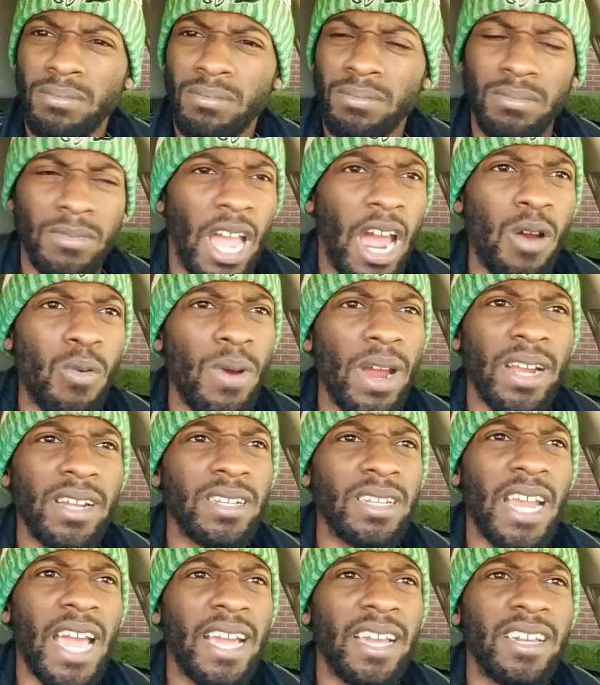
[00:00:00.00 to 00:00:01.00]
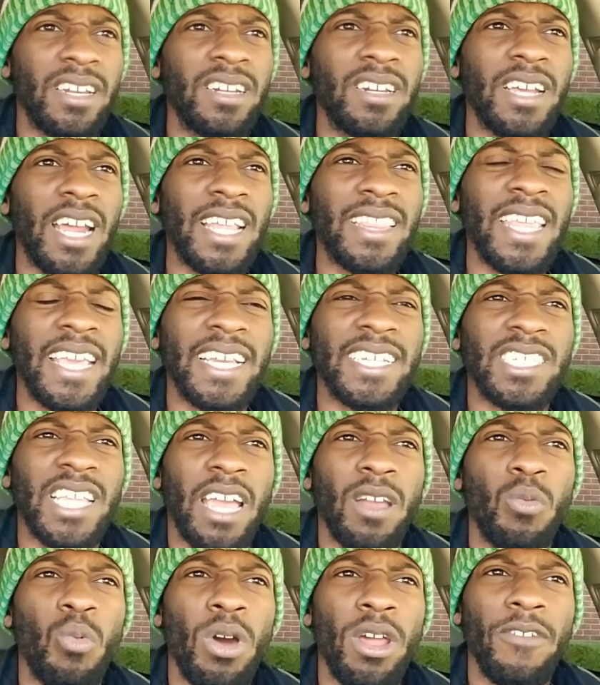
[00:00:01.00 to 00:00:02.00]
Our record not good. I think it's like
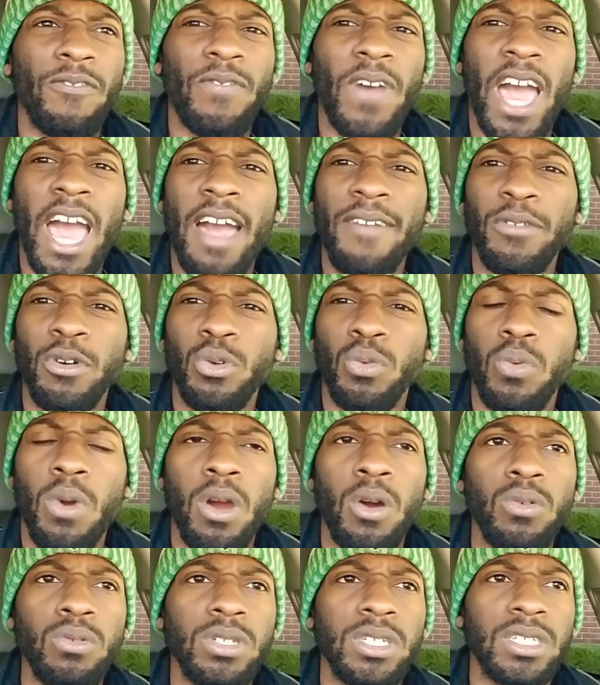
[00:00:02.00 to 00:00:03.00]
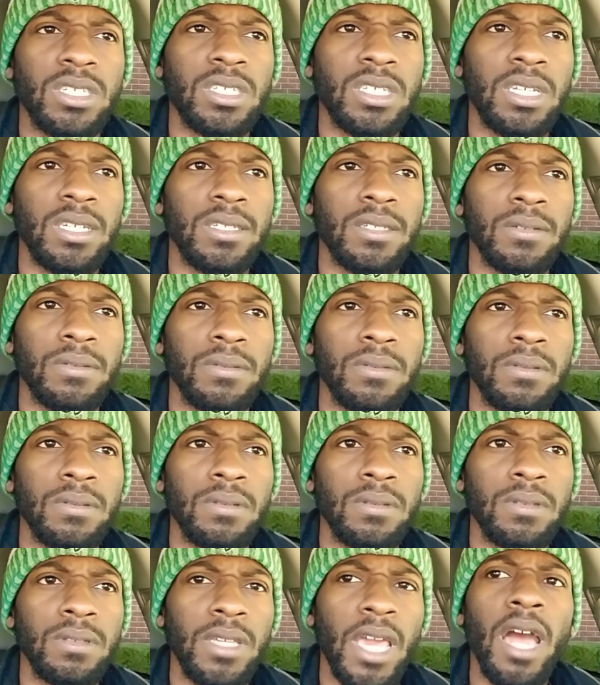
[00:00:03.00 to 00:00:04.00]
1-5 on the road this season.
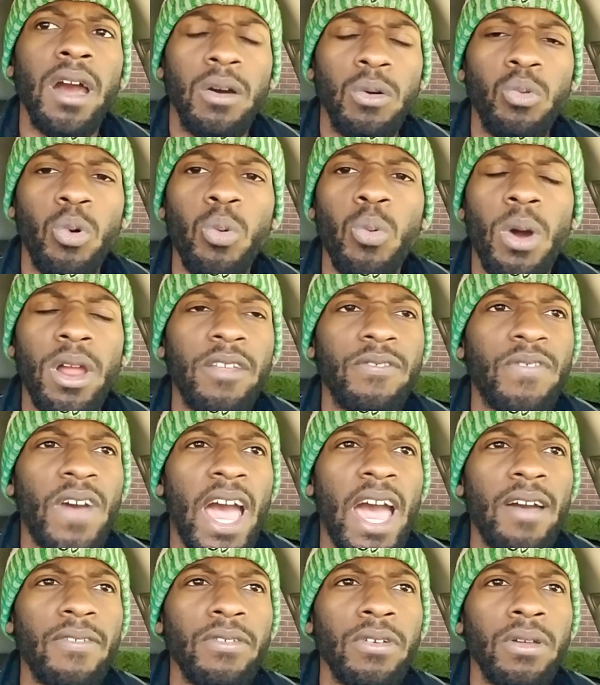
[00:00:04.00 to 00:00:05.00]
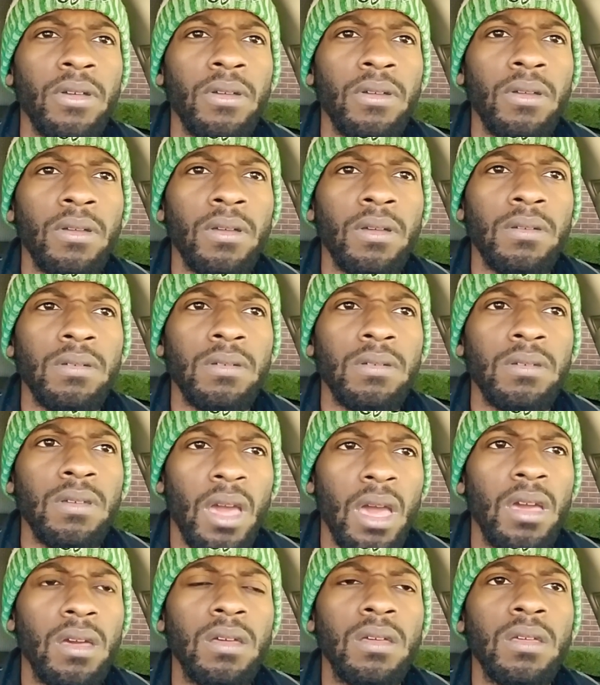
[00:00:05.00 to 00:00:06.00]
Yeah, we're 1-5.
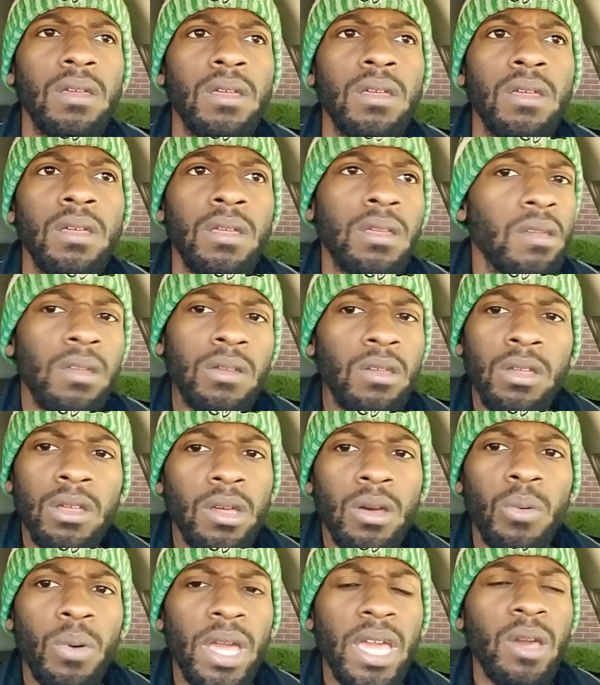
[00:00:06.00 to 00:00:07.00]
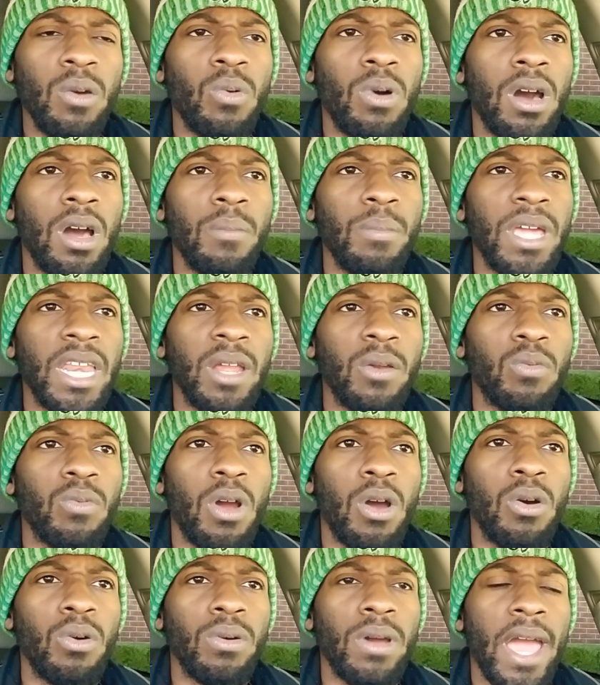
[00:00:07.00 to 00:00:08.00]
Yeah. We ain't won many
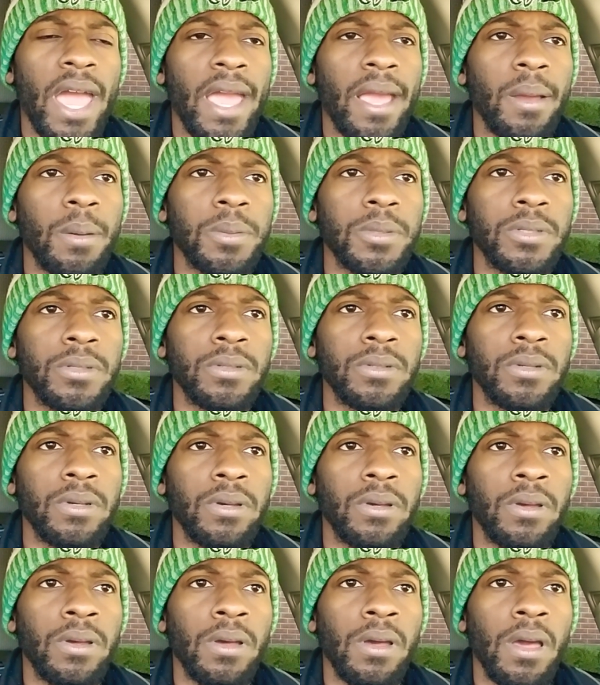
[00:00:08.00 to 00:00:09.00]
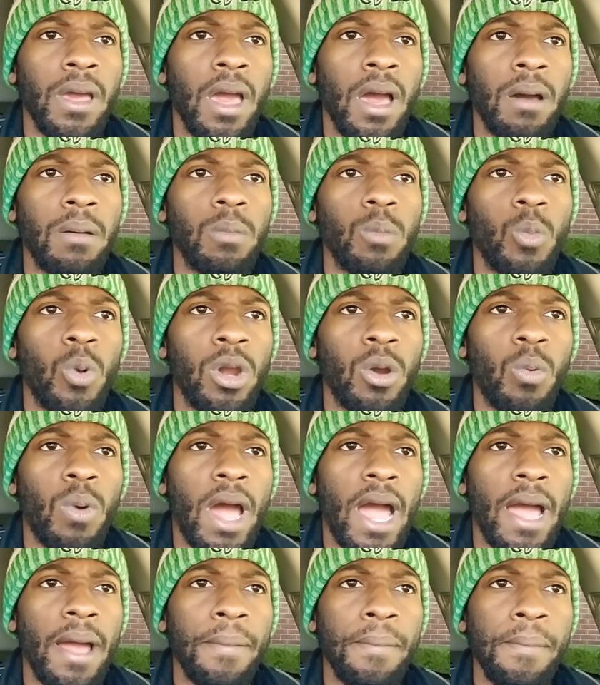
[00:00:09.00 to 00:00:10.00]
road games. Yep, wonder why.